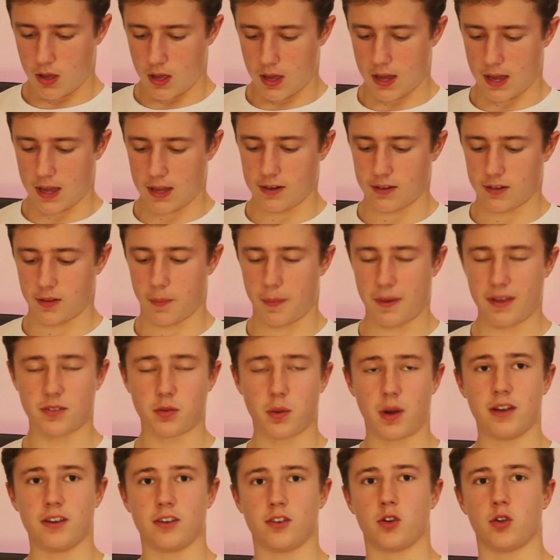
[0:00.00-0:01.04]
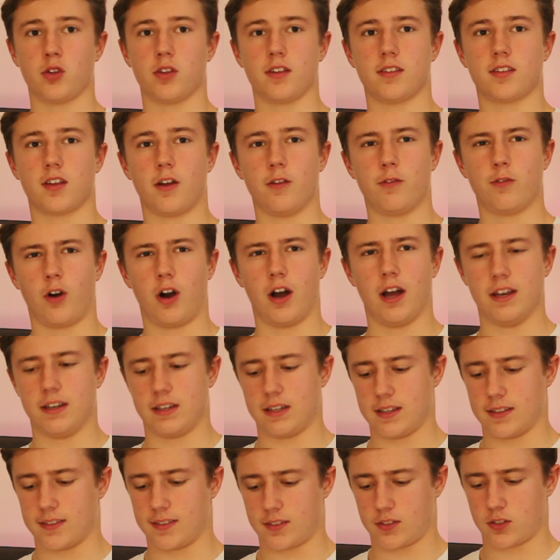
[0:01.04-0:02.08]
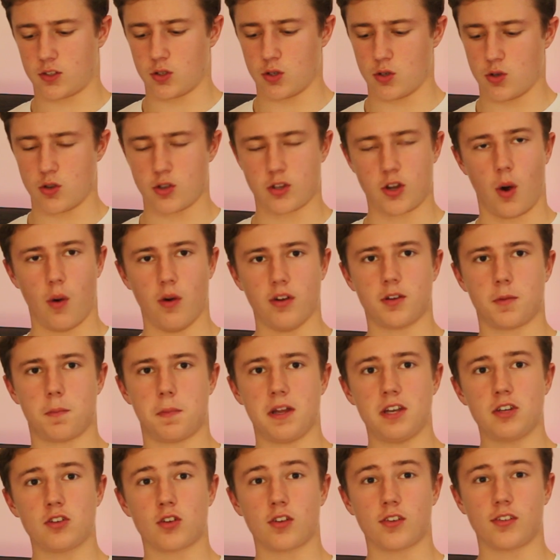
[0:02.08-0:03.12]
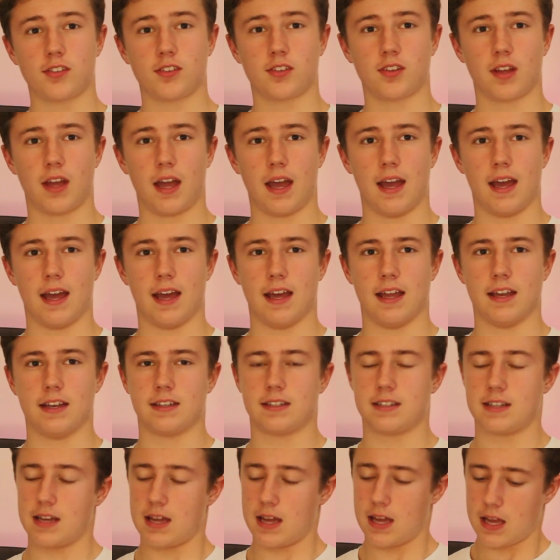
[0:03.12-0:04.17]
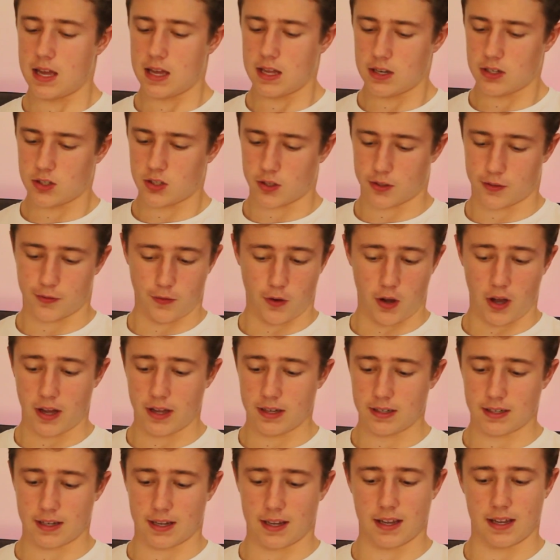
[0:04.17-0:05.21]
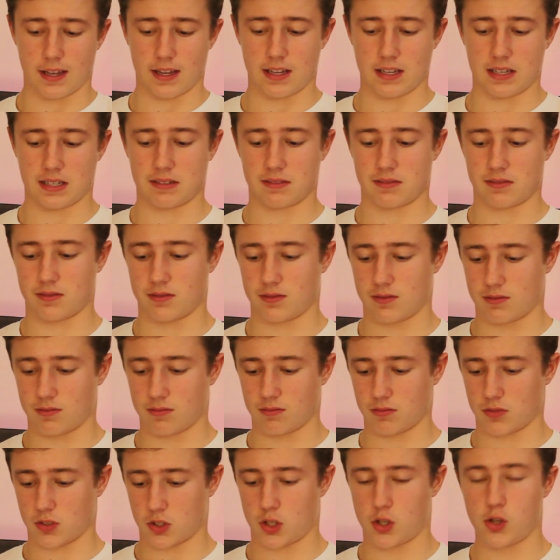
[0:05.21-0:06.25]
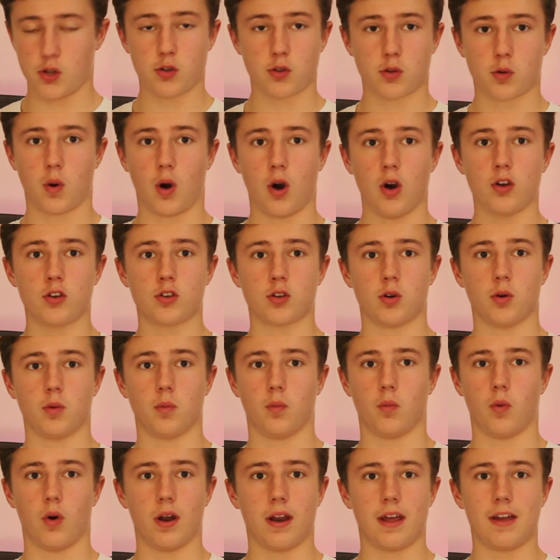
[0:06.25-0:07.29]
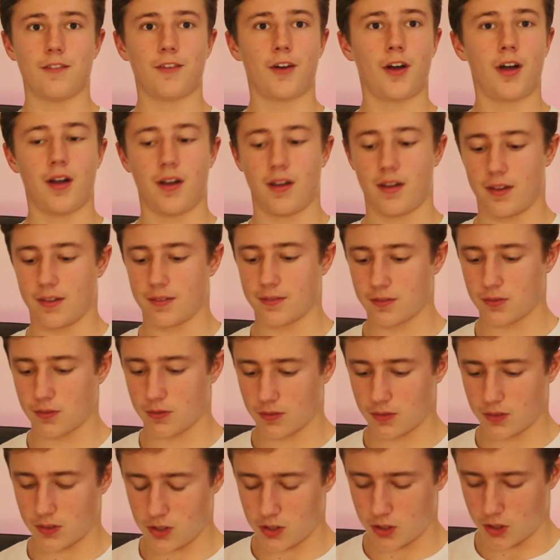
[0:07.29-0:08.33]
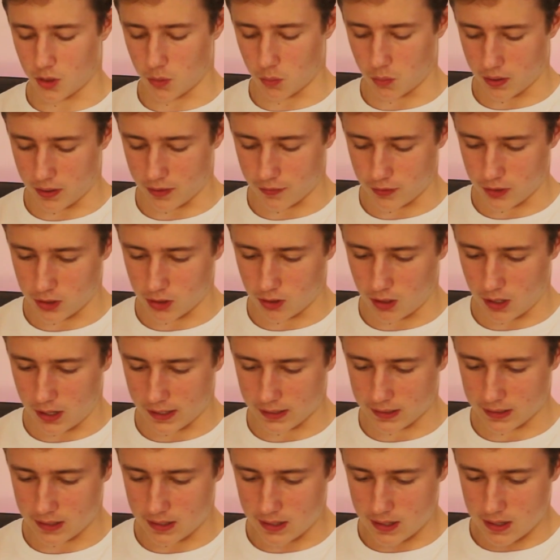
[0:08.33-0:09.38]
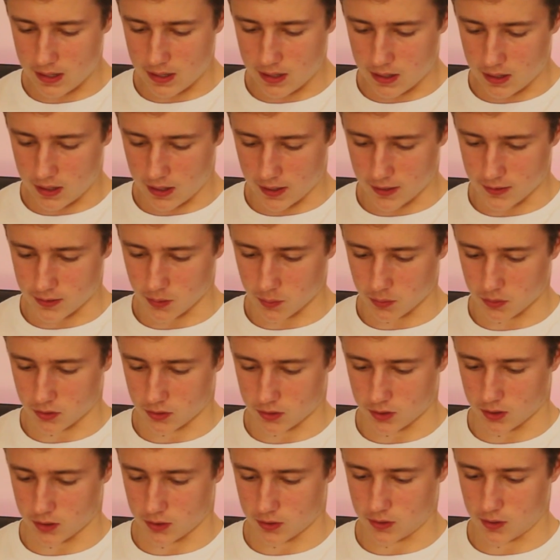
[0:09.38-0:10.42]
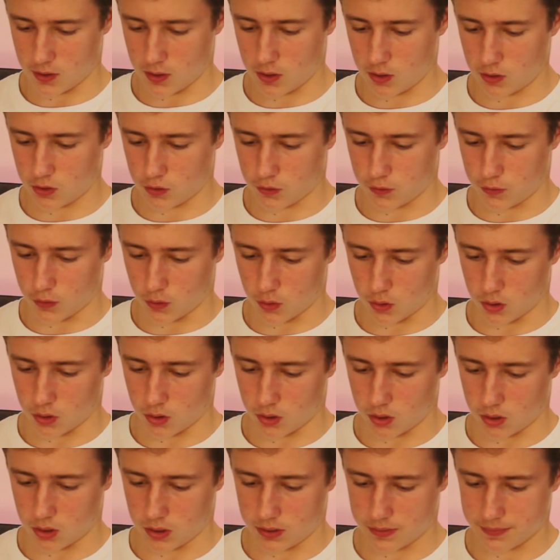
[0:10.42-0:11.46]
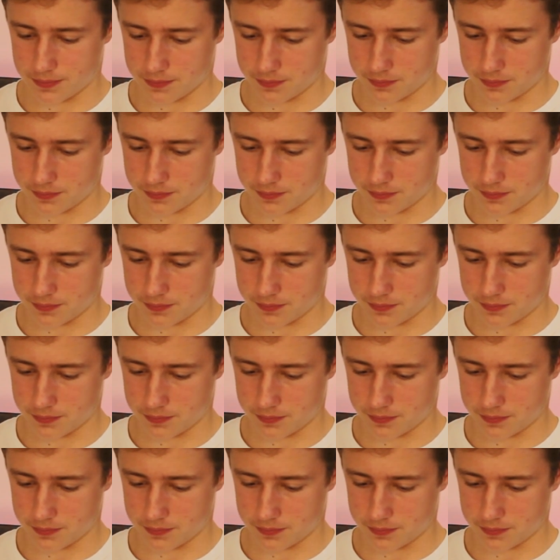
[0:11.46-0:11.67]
And the best way to do this, I find, is to go onto Pinterest and just find a cute quote or whatever, you know, whatever you like. So I'm just going to search for